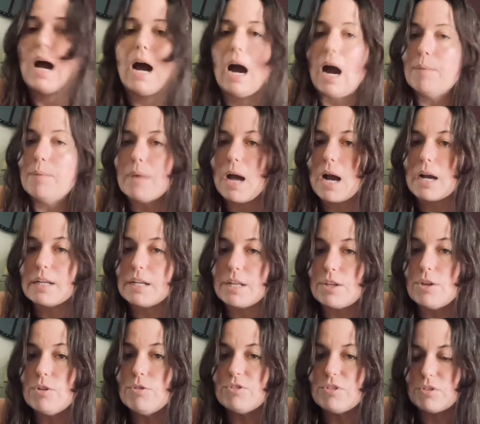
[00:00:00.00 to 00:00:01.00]
I'm not going to
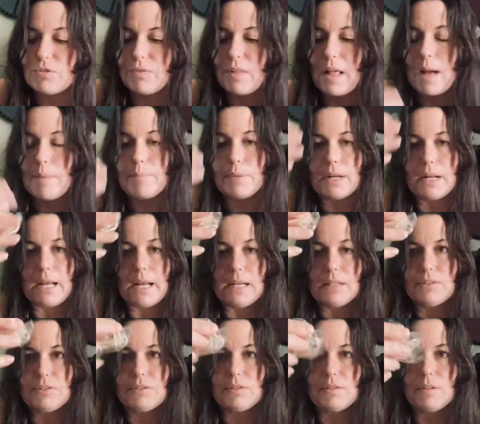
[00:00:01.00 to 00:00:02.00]
use this flap, but it
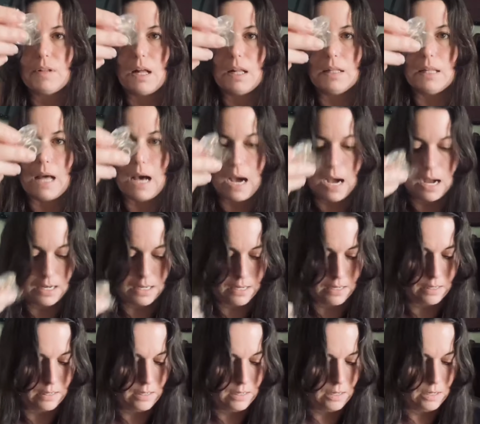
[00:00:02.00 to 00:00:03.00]
has a lock,
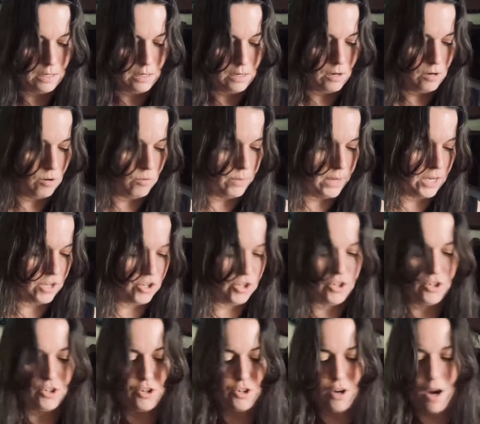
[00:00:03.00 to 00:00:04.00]

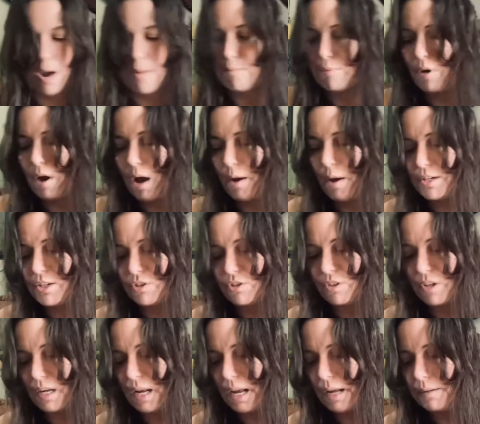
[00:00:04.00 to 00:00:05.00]
which I'm probably just
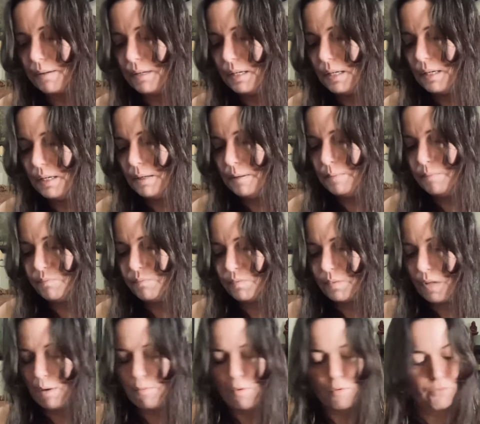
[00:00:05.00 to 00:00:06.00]
going to,
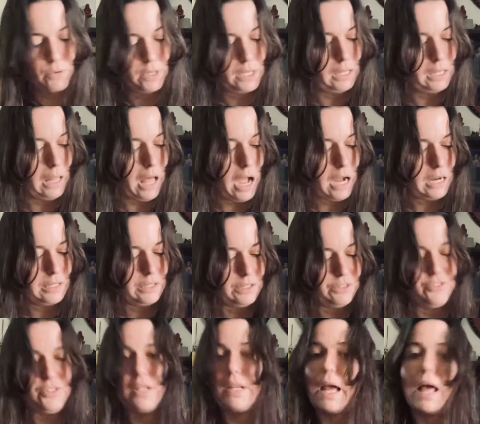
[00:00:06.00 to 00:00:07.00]
I won't really lock this
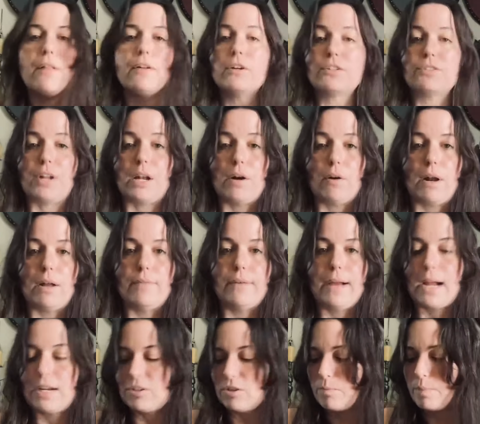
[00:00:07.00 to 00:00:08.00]
together because I don't have
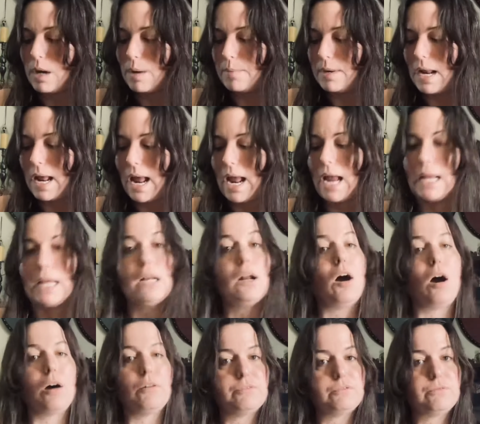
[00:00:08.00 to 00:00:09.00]
access, but I'm going to hang it
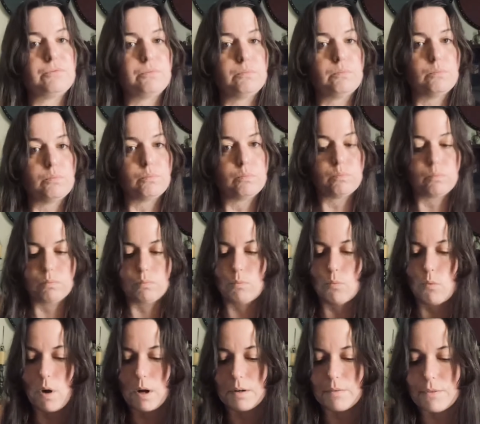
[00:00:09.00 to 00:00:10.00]
off
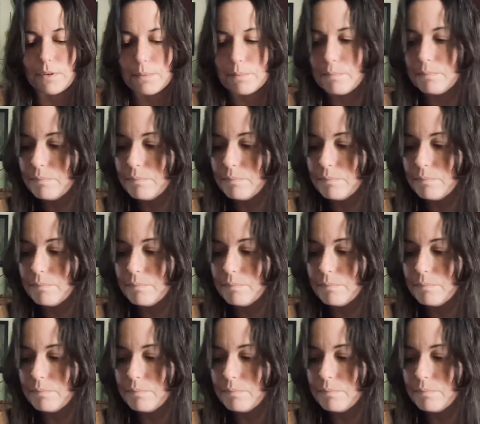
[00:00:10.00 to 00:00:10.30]
one of the.